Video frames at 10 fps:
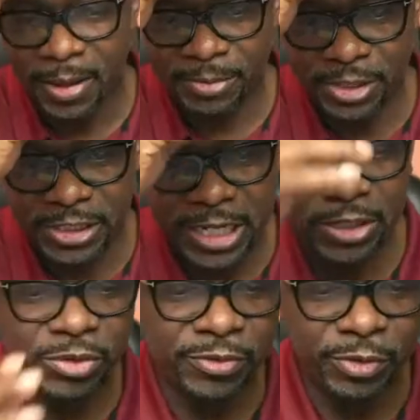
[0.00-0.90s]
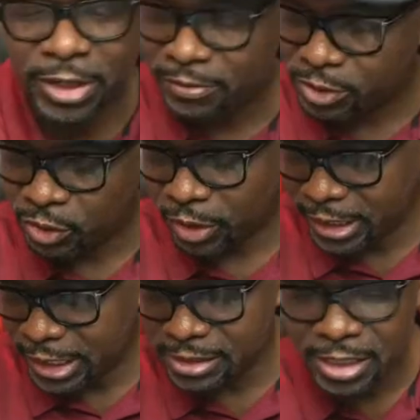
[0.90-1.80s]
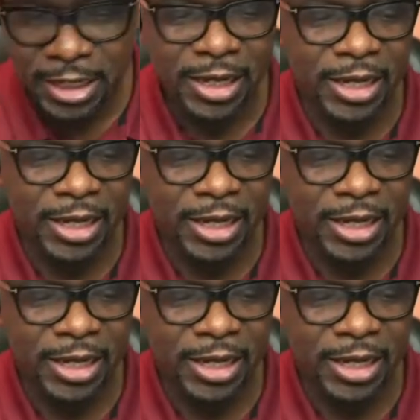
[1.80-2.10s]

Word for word: Appreciate those of you that have joined us.